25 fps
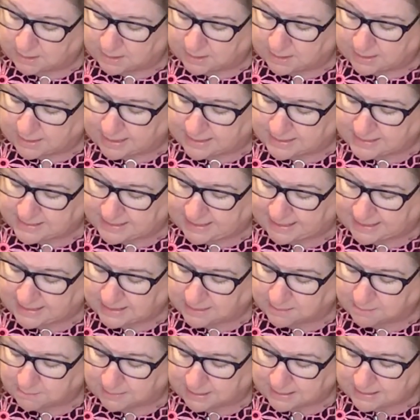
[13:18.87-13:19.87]
had
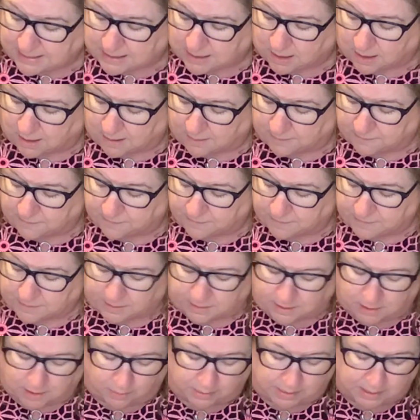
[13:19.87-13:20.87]
taken money off.
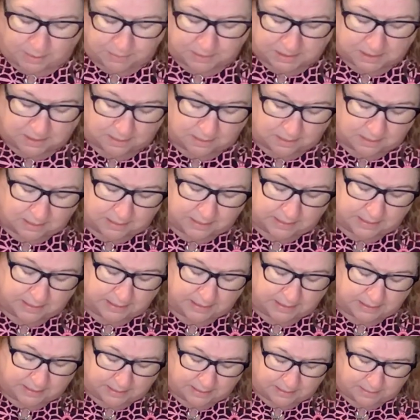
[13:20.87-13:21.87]
You know,
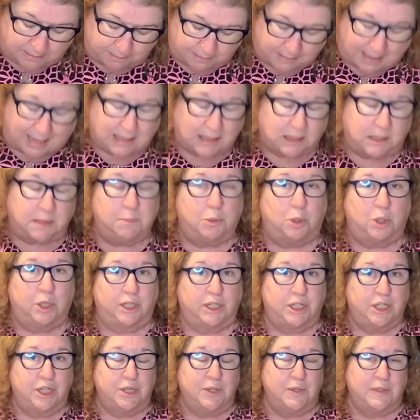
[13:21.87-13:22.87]
Macklemore
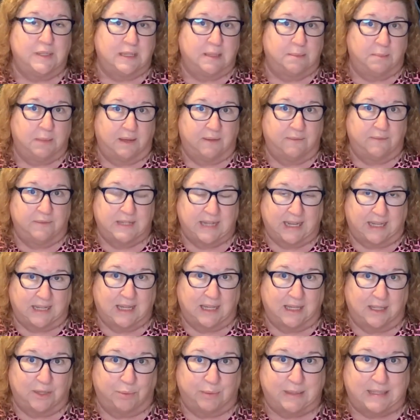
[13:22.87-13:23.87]
accused him of
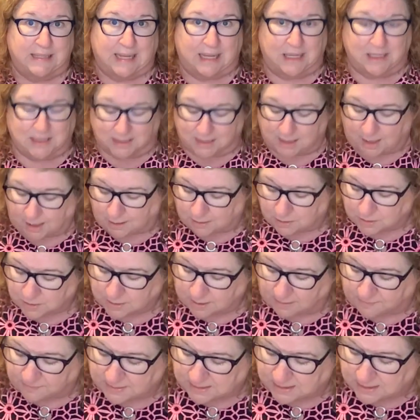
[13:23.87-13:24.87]
taking $3,000
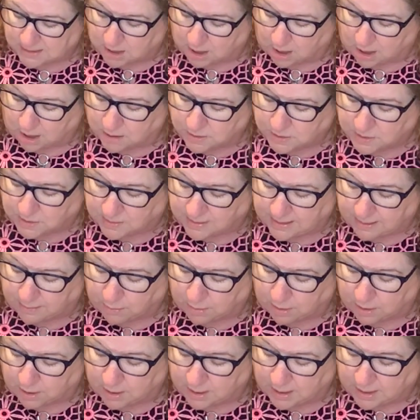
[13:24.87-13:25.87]
off this card. So they
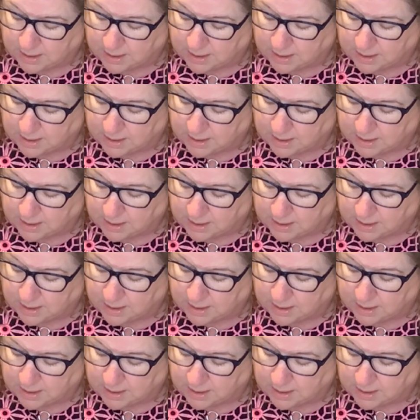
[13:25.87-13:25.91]
were